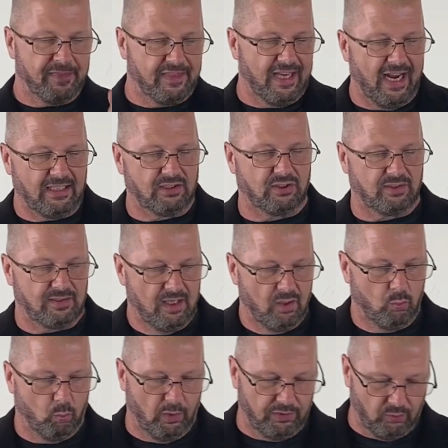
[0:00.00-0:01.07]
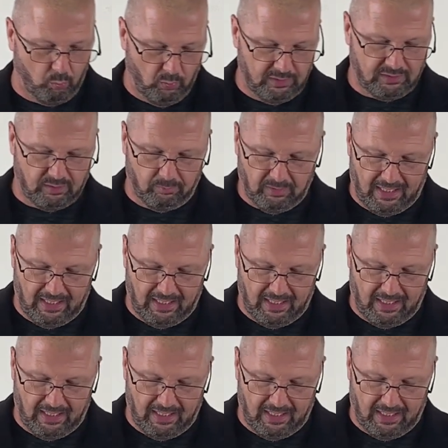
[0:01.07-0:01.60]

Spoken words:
that's where the wisdom